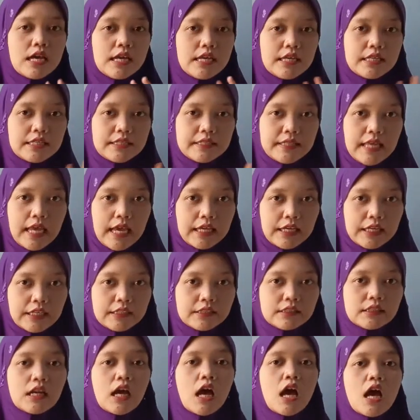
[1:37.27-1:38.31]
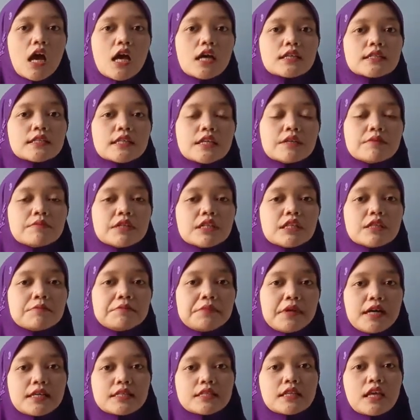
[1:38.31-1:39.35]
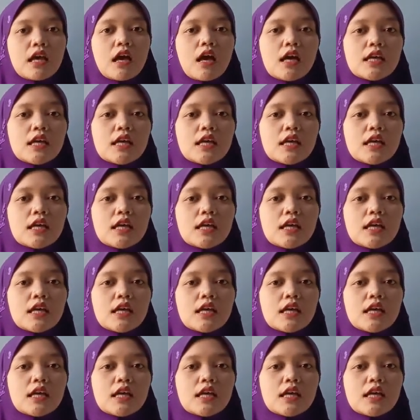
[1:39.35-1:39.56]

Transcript: In the second, simple past.